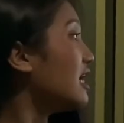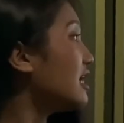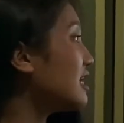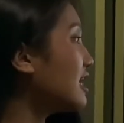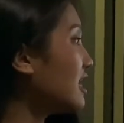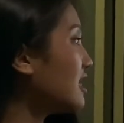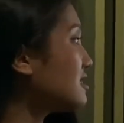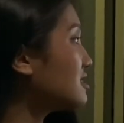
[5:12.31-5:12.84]

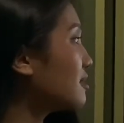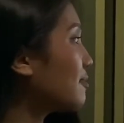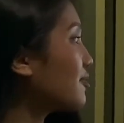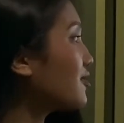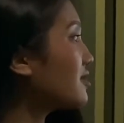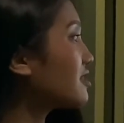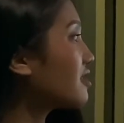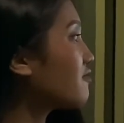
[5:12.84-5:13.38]
he is
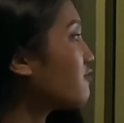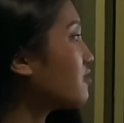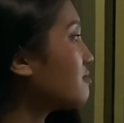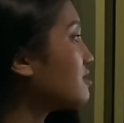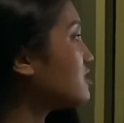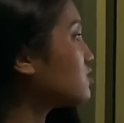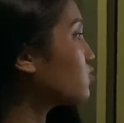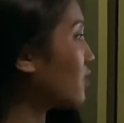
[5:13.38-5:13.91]
separated from
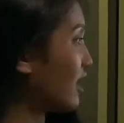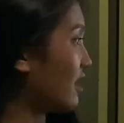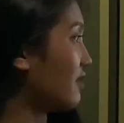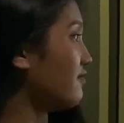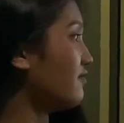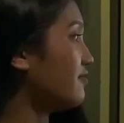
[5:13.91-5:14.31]
his wife.